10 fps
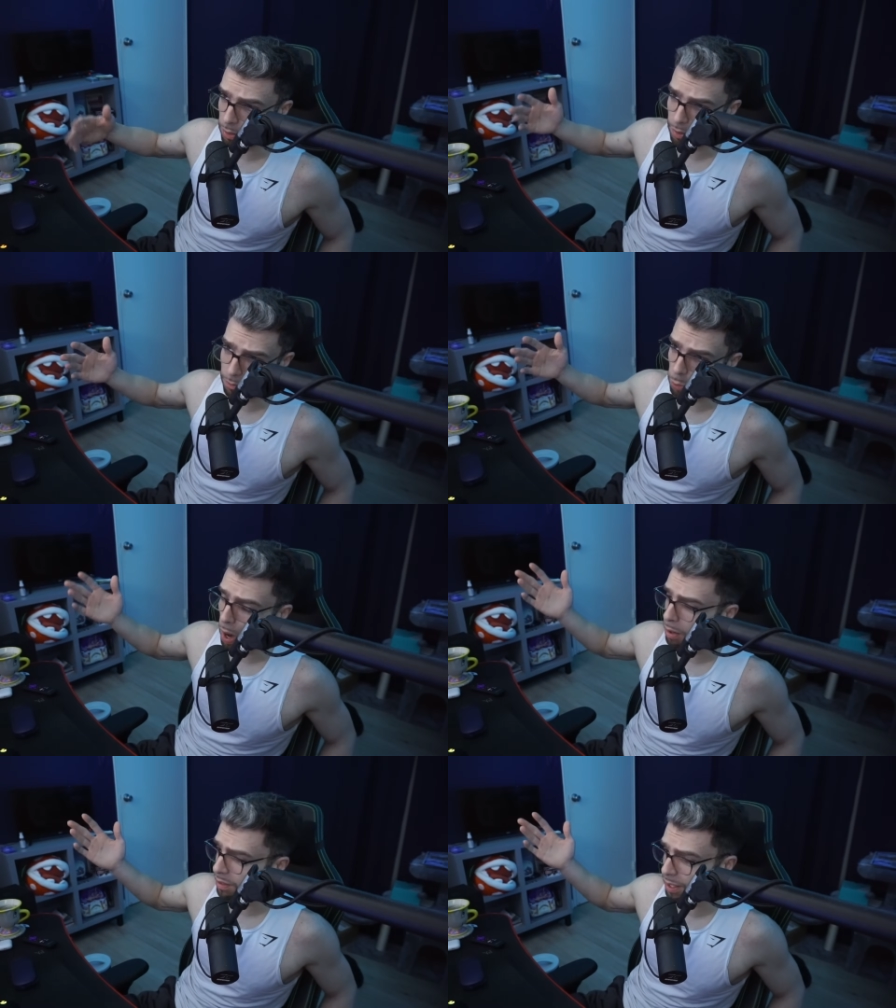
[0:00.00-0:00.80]
a few
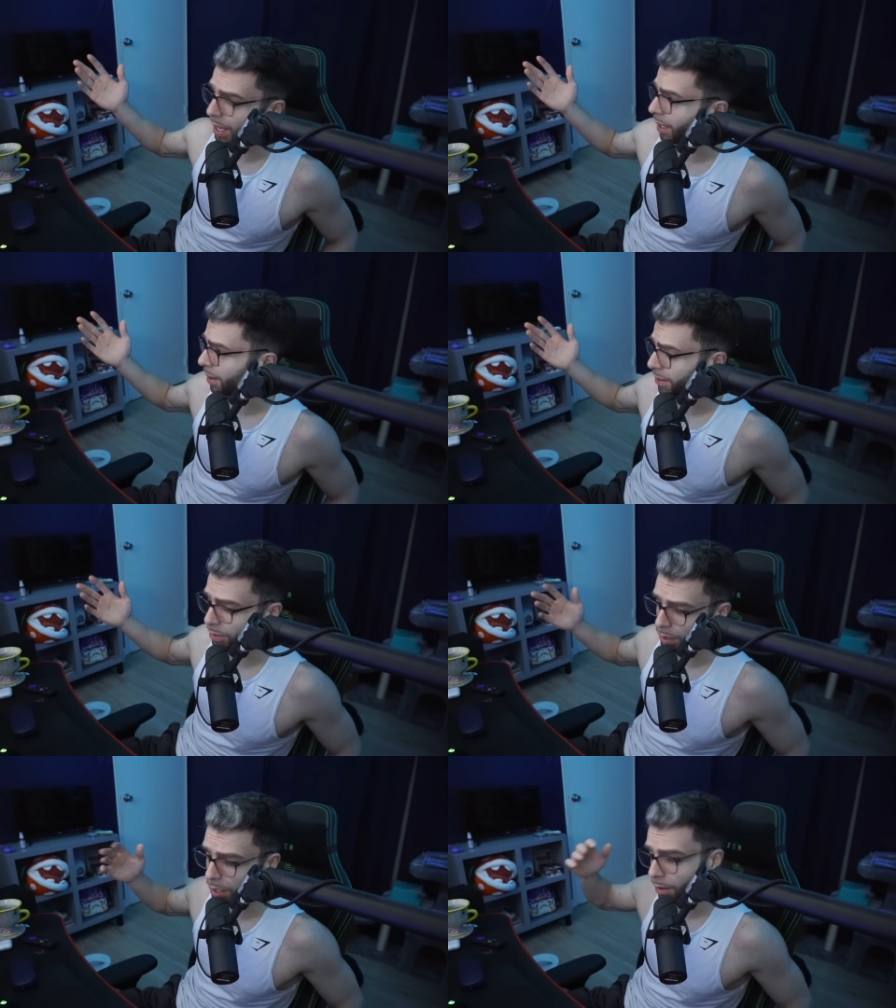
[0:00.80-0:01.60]
hours after I got into the
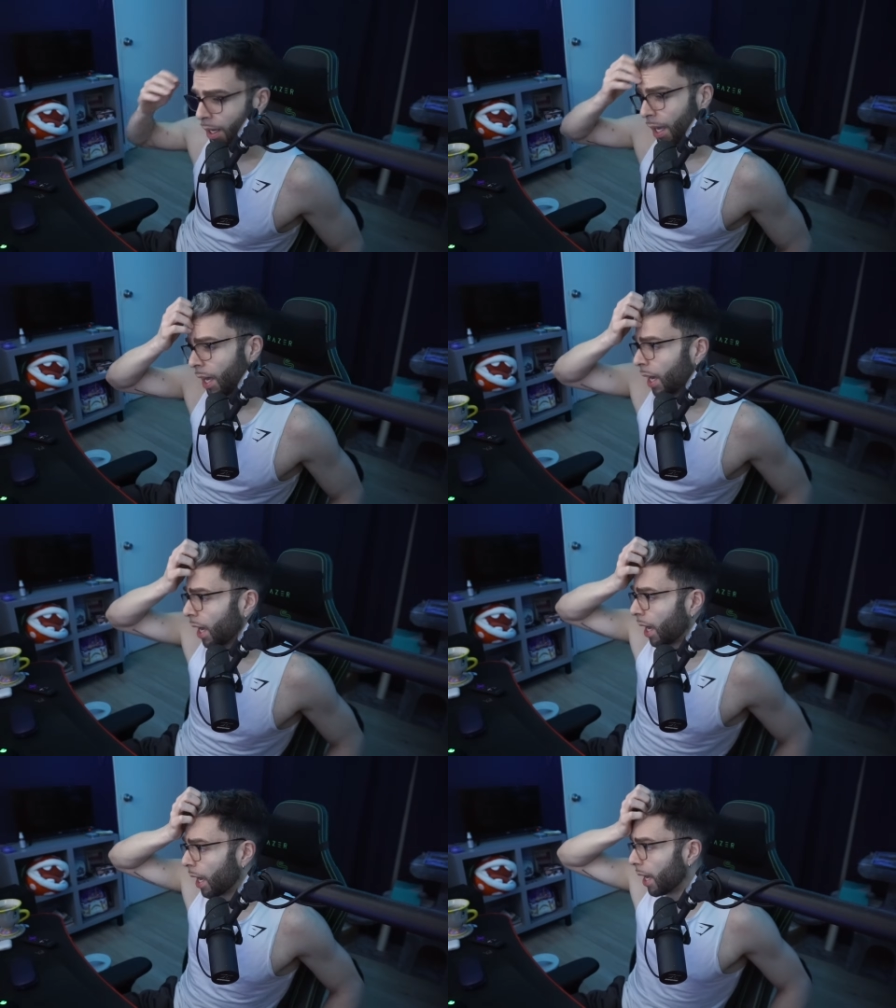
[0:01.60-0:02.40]
studio.
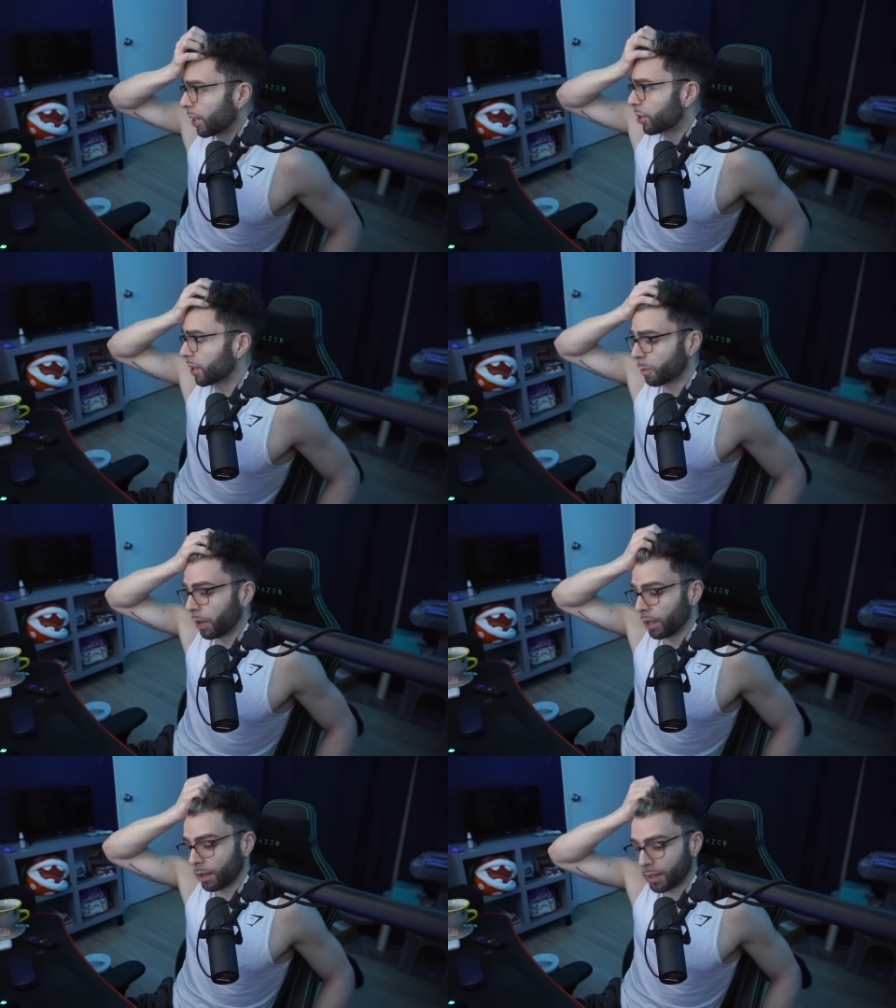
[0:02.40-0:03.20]
It's just
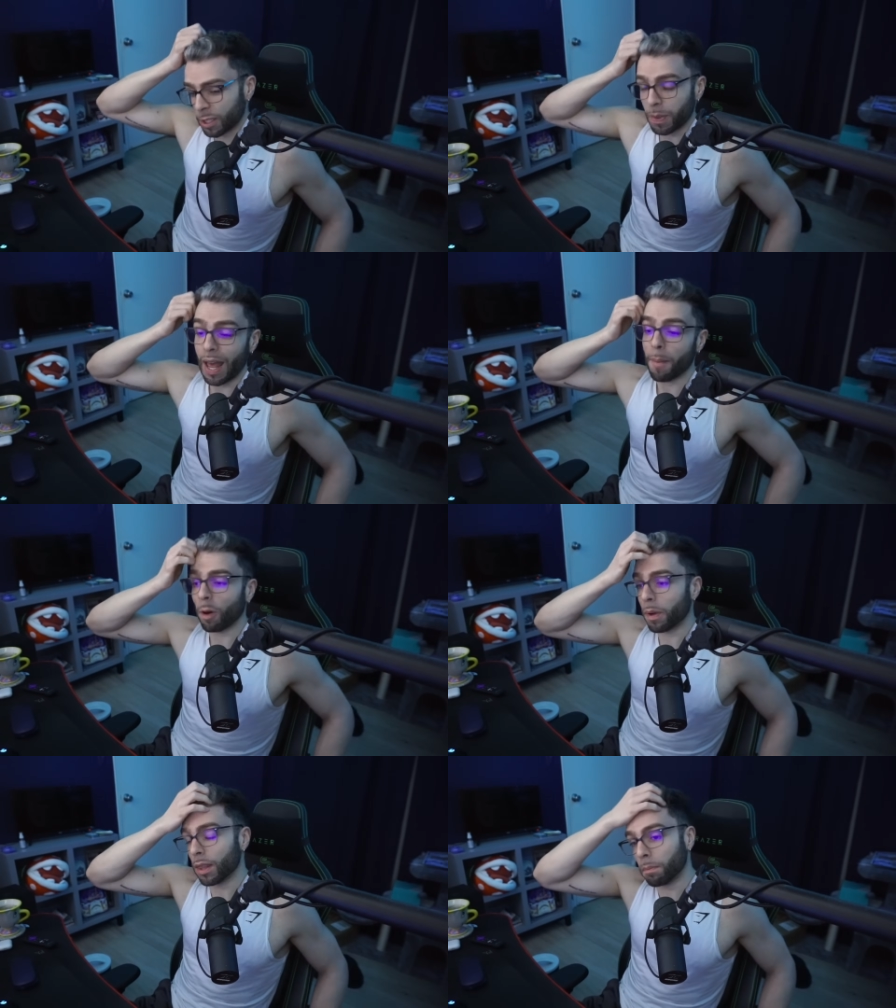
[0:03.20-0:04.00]
been this has been
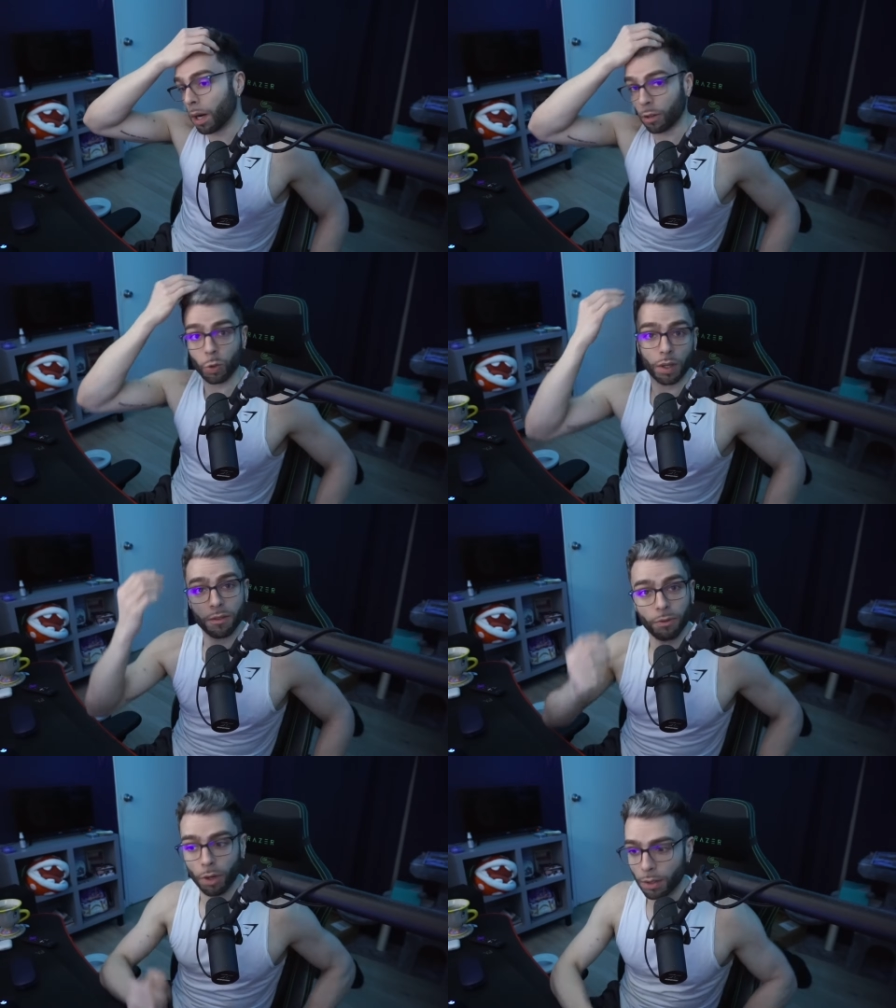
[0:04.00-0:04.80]
MLB the bug
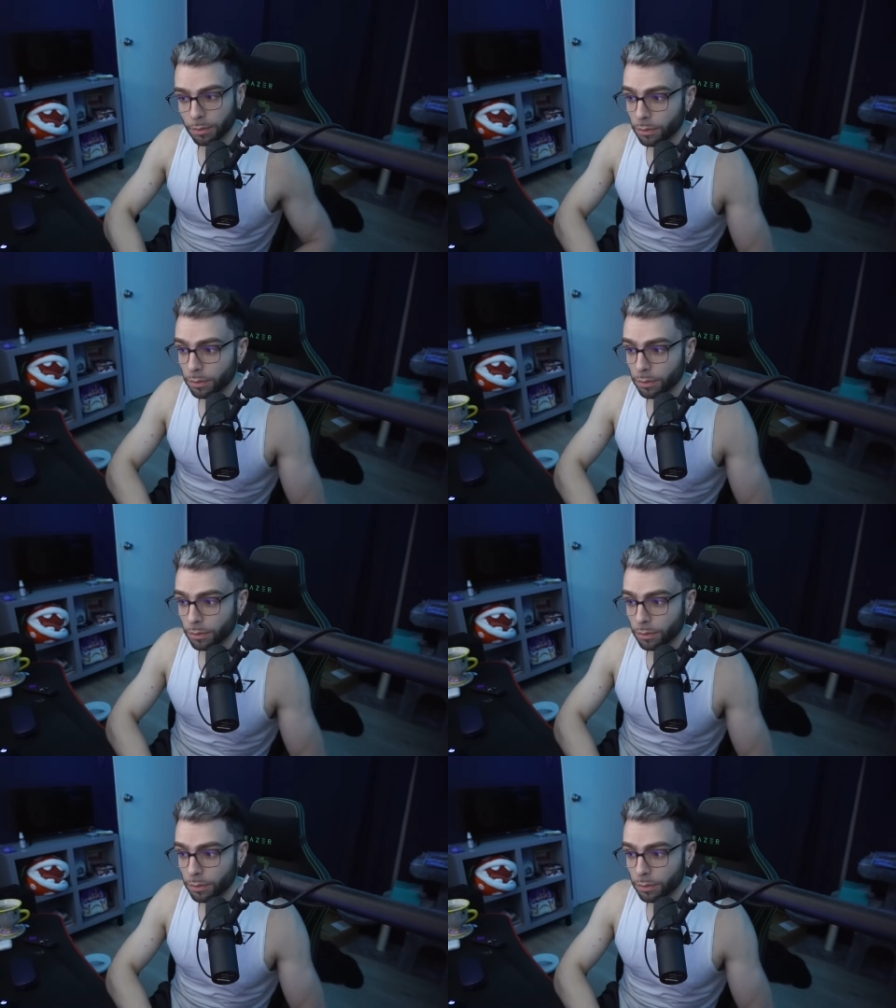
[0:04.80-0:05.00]
24.